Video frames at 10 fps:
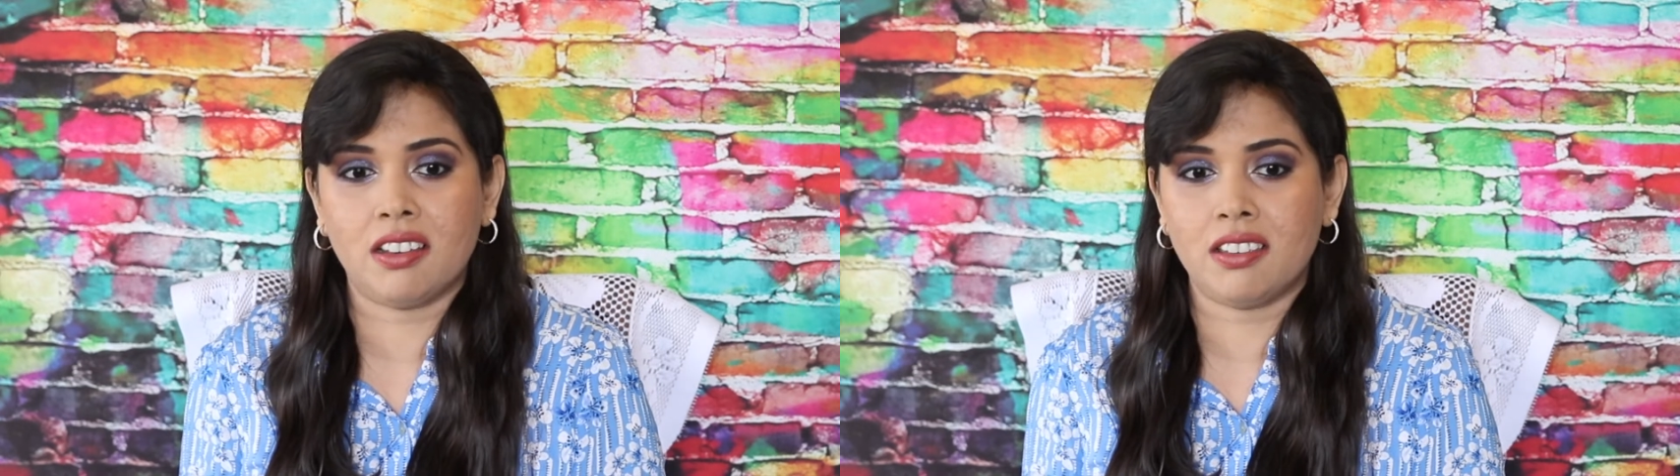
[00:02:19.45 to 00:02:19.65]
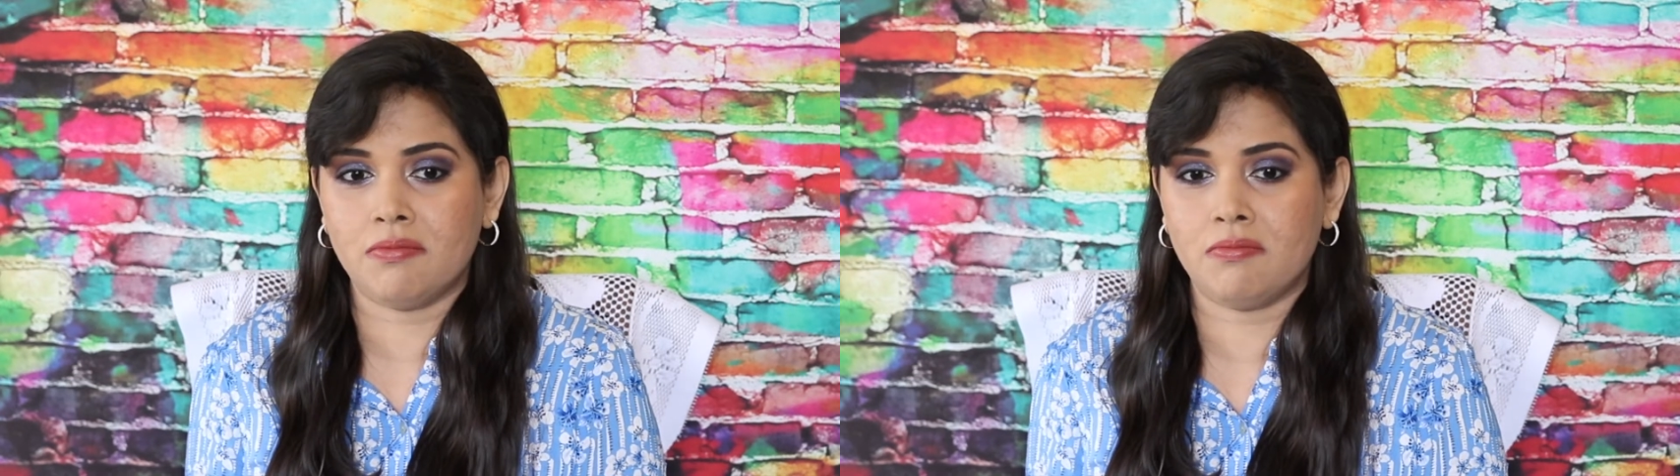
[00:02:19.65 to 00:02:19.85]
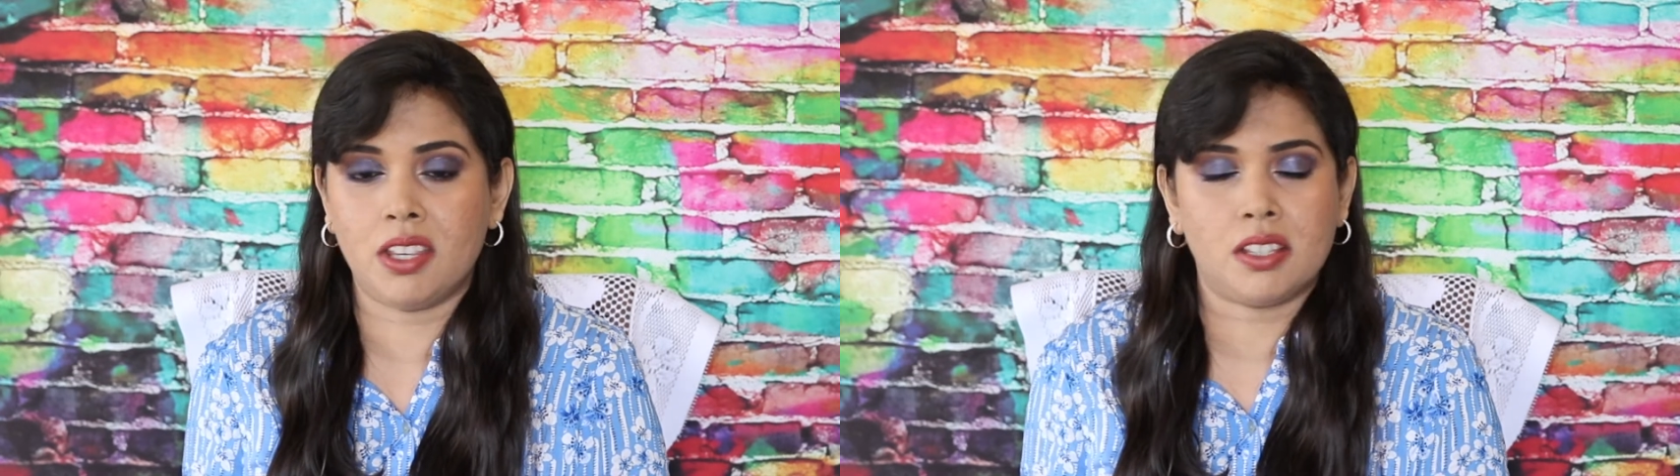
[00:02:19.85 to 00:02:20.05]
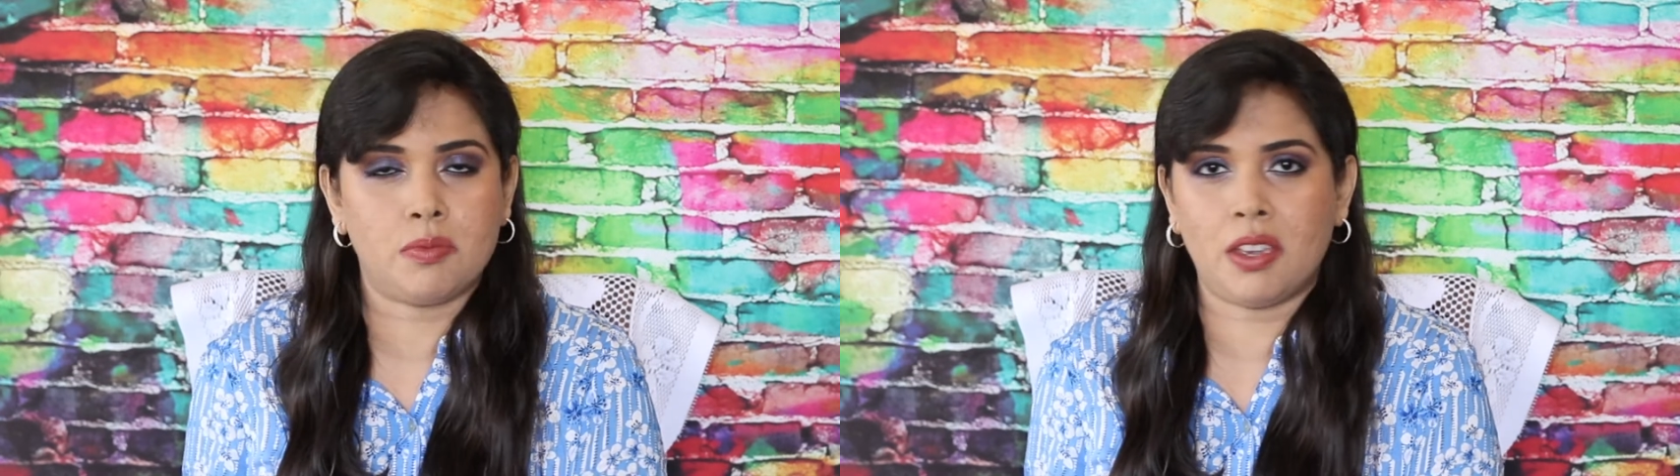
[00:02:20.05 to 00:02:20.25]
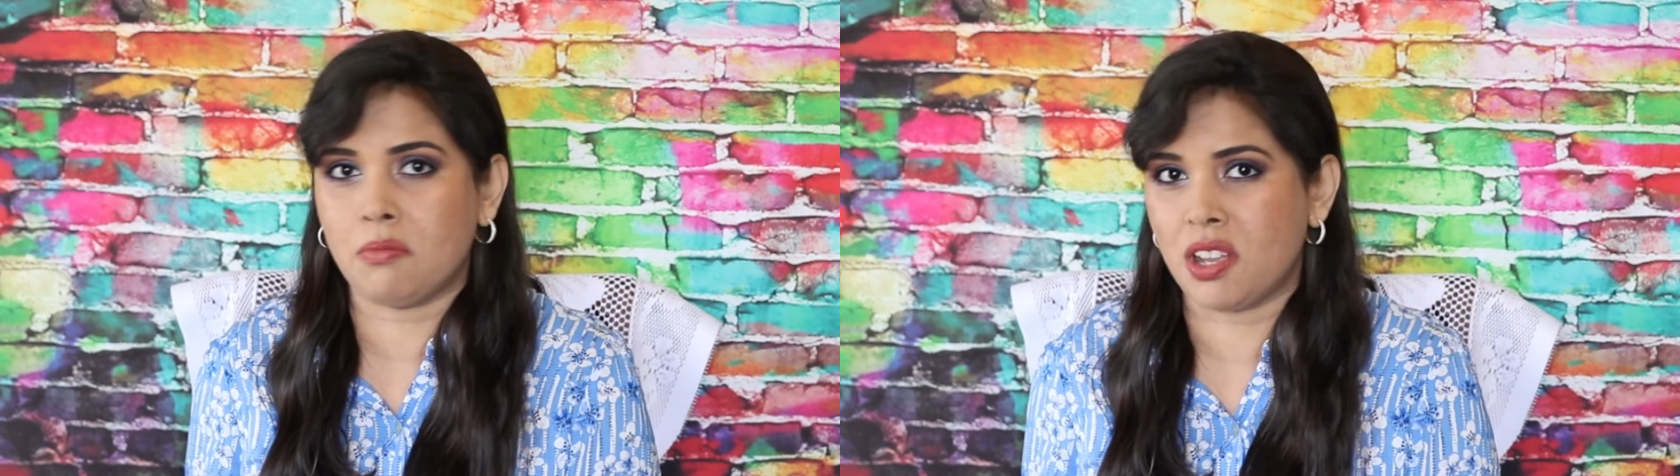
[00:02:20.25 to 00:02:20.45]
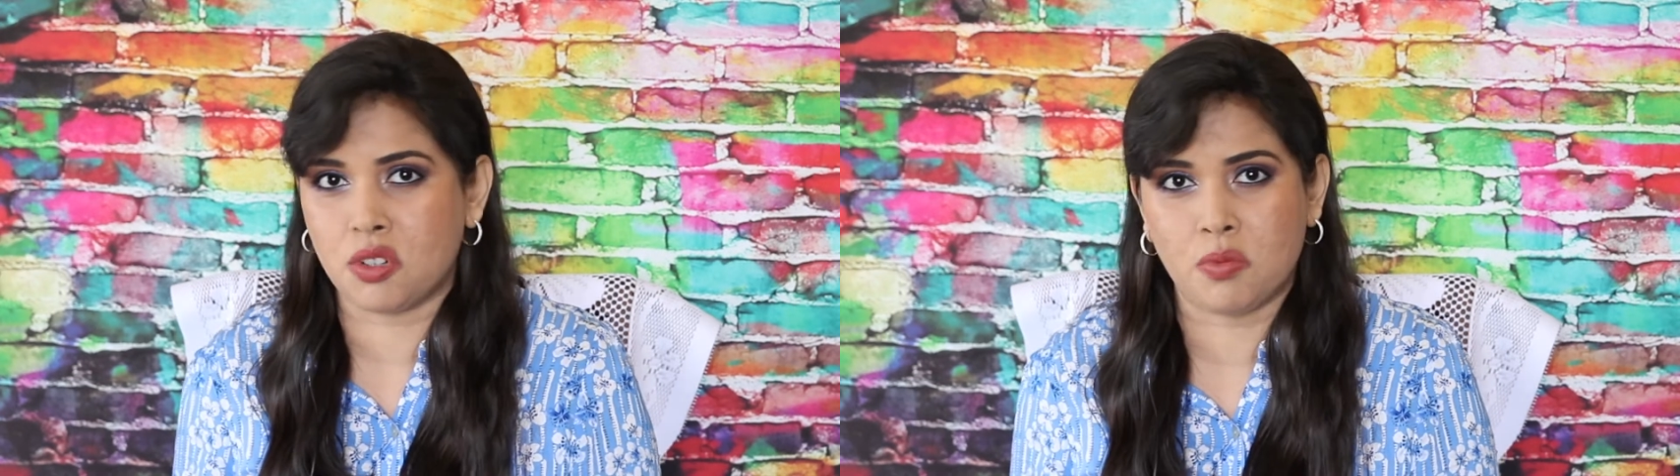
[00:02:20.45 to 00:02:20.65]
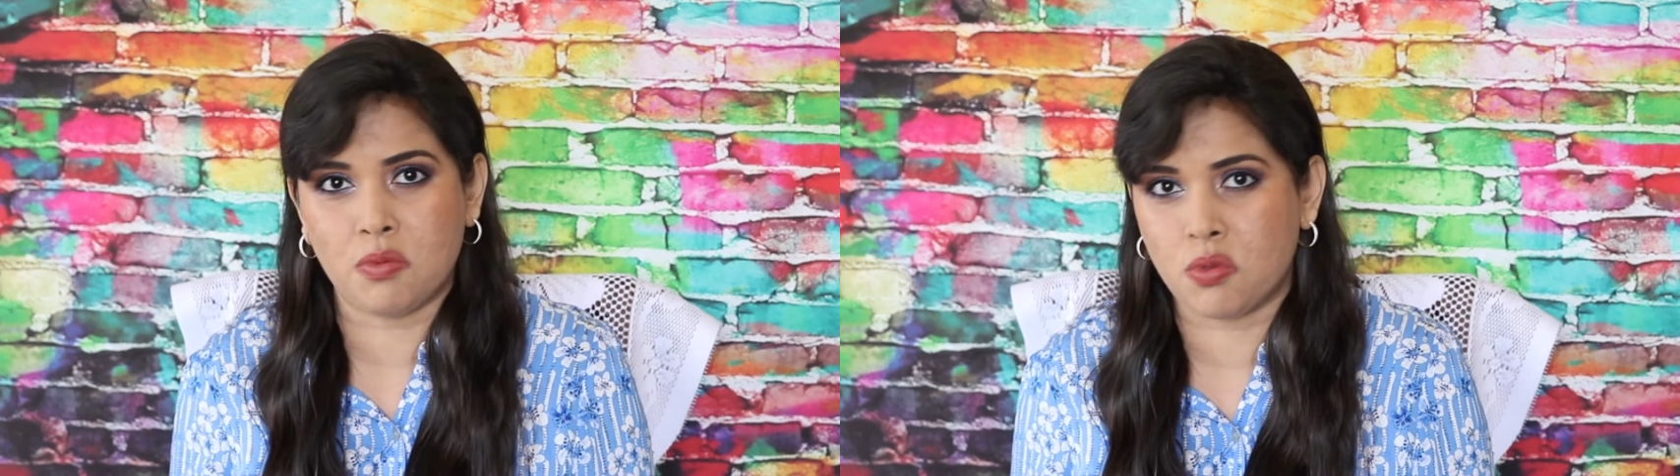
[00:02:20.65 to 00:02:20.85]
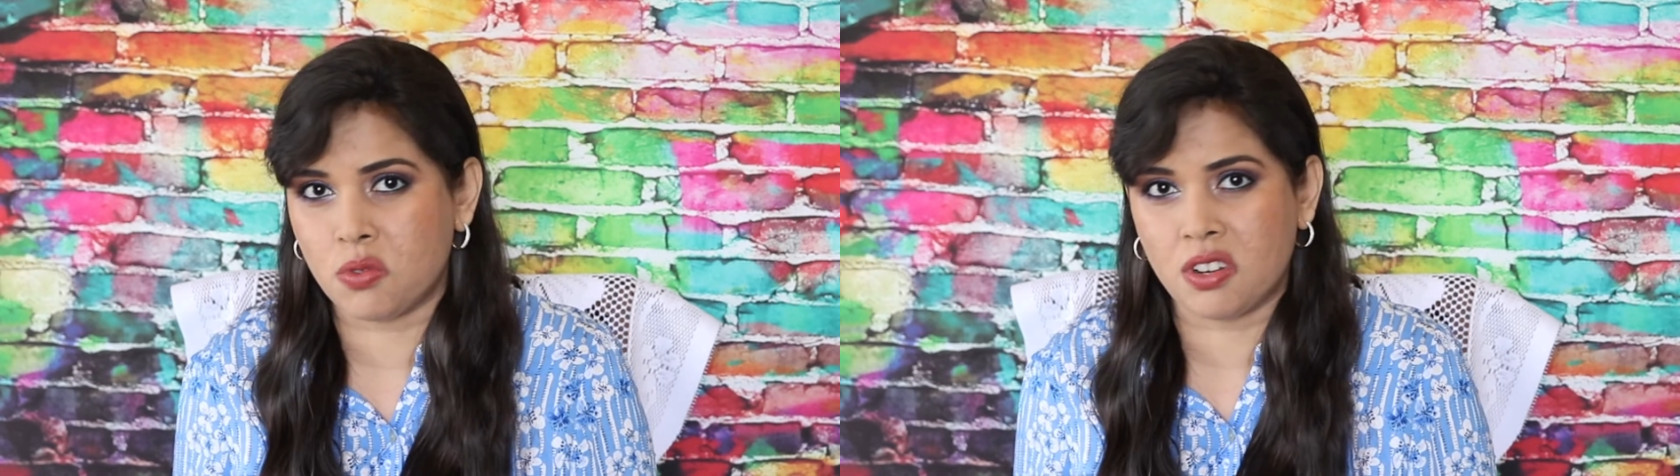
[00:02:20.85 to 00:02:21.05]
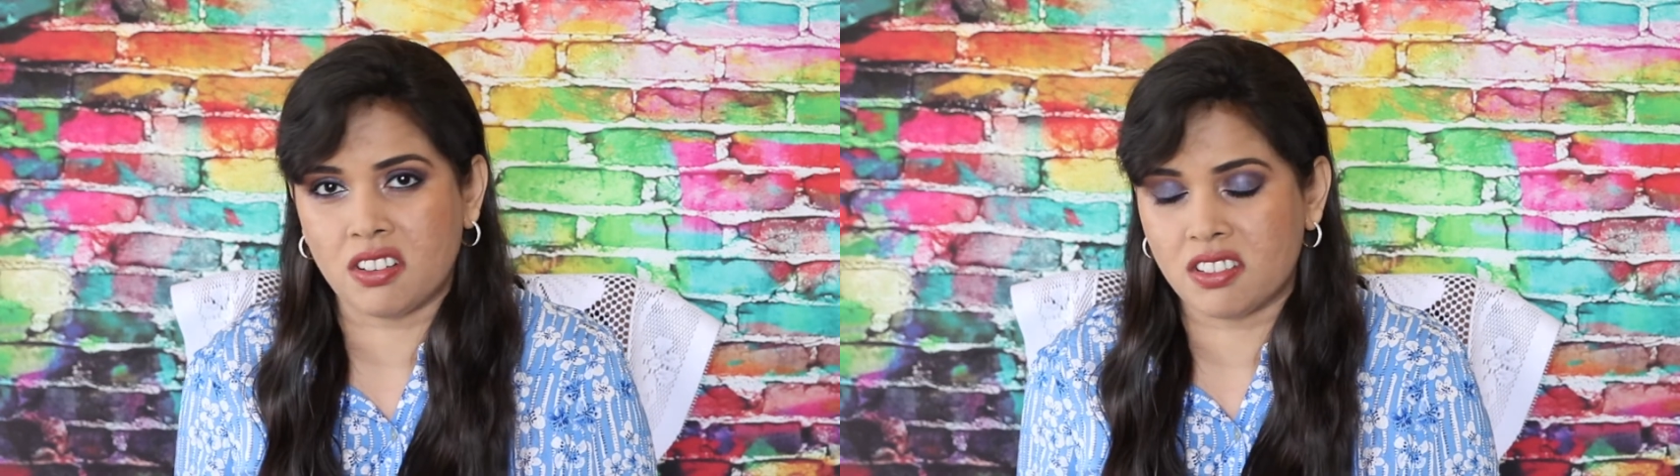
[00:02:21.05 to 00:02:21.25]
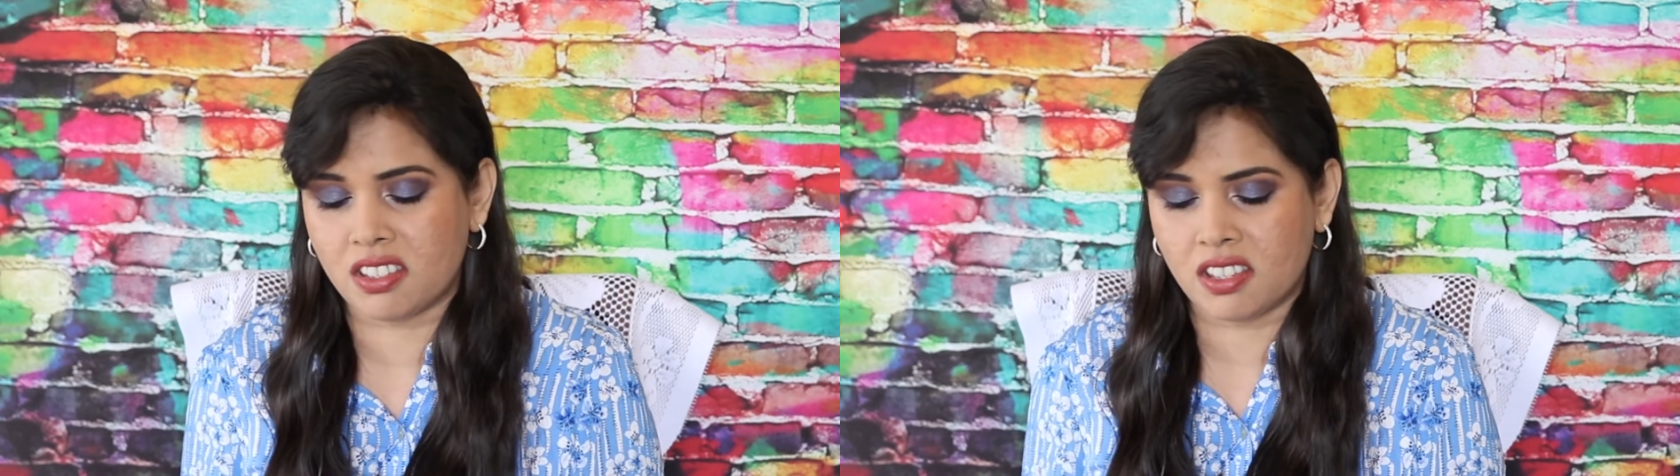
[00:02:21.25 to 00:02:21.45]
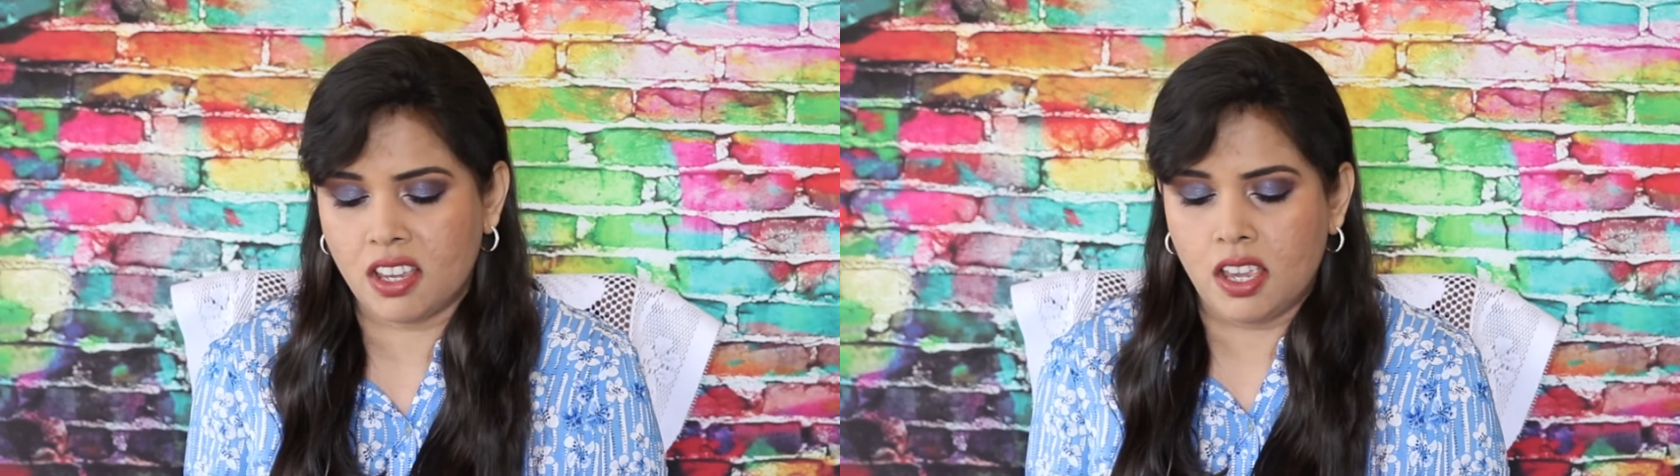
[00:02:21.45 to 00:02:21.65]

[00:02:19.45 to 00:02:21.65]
I mix and match my products.